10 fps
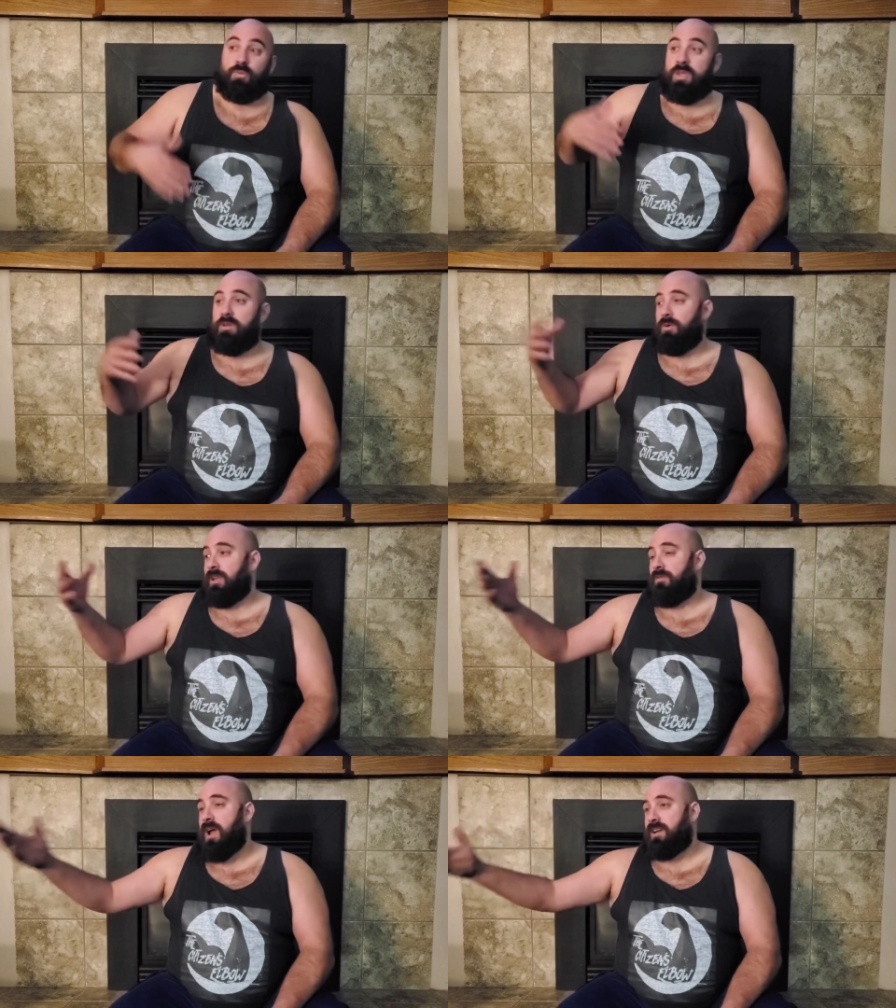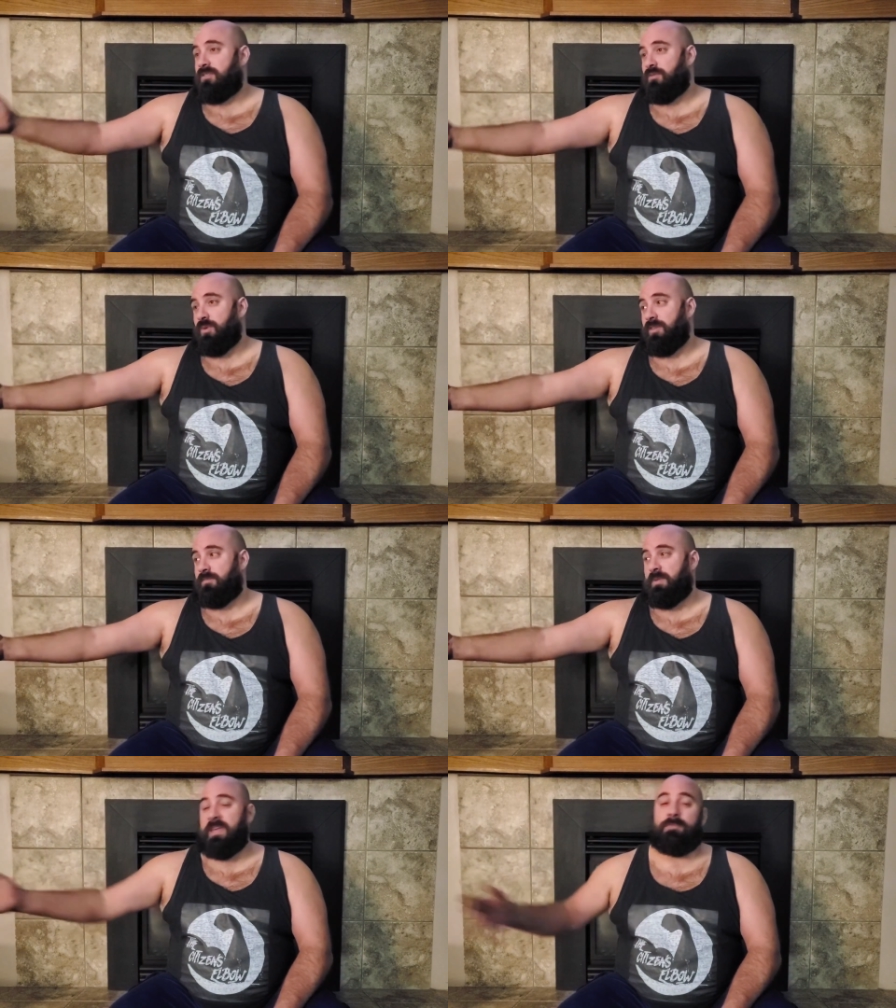the way you interact
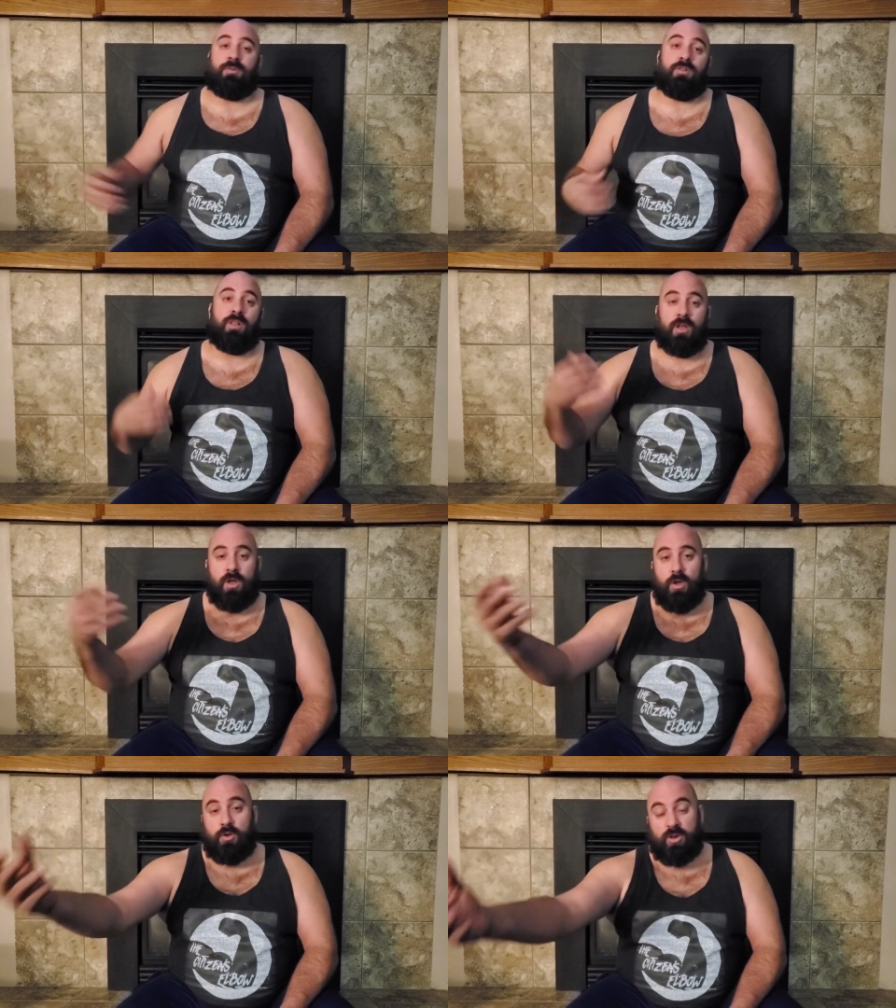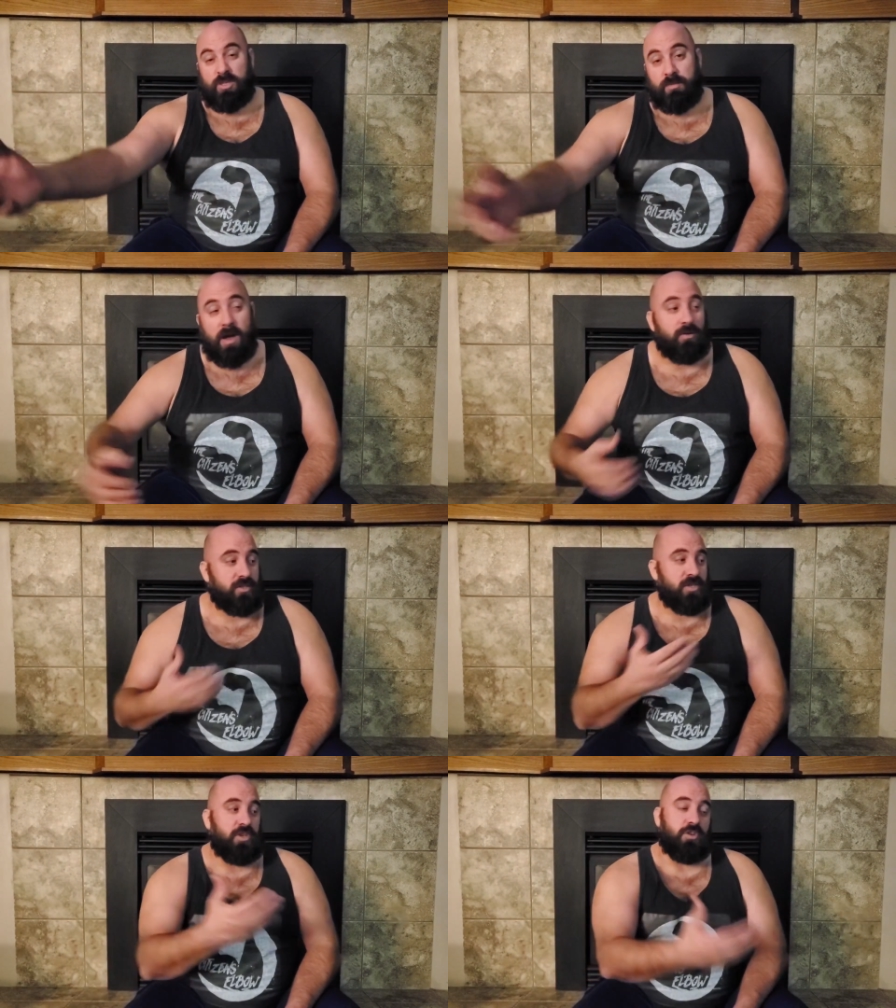with people, your
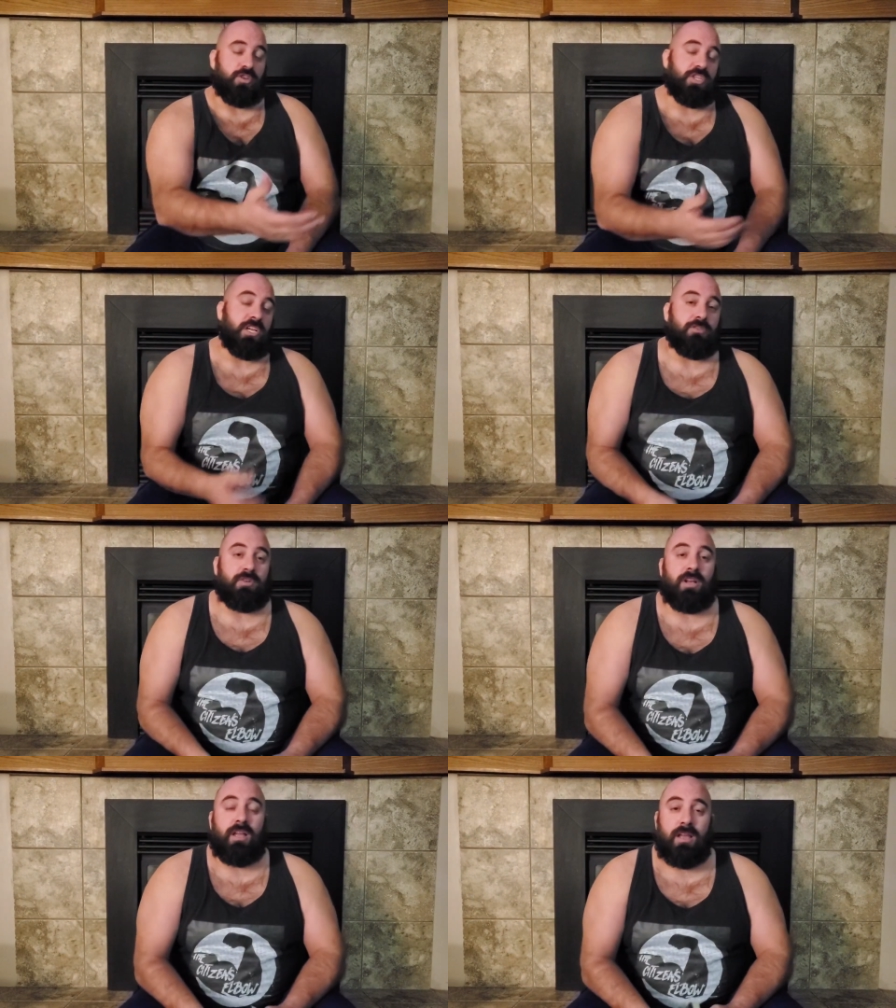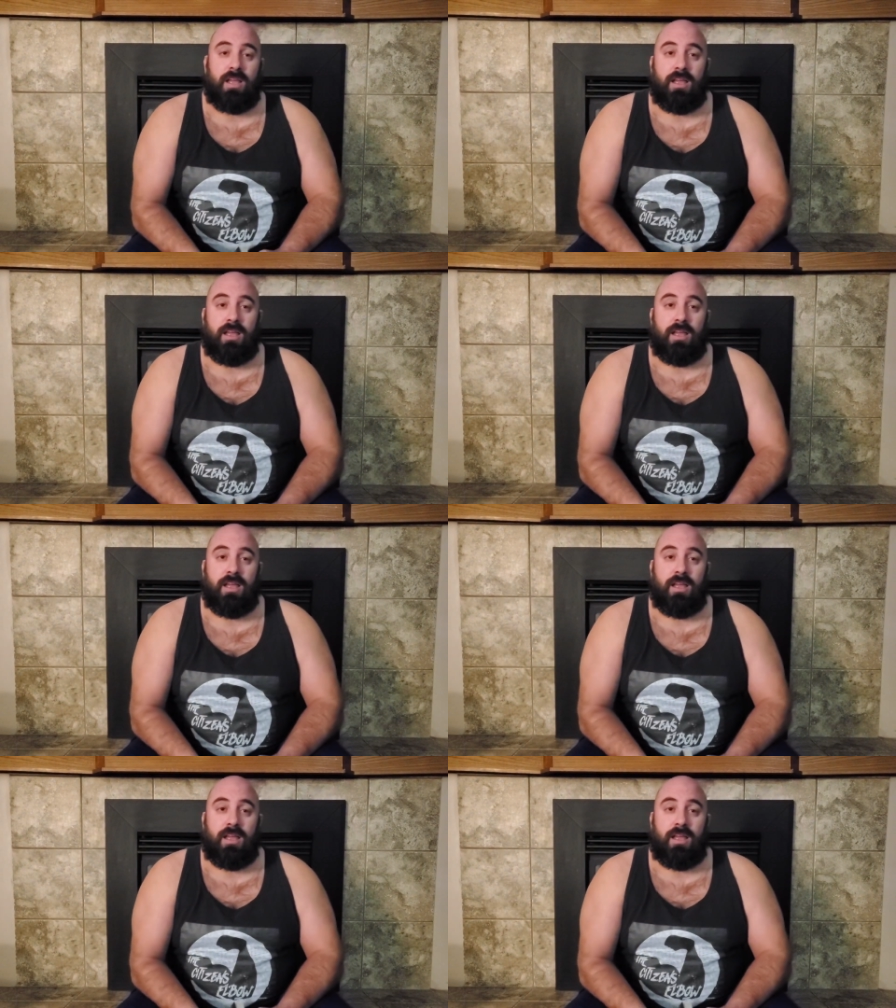spouse, your children,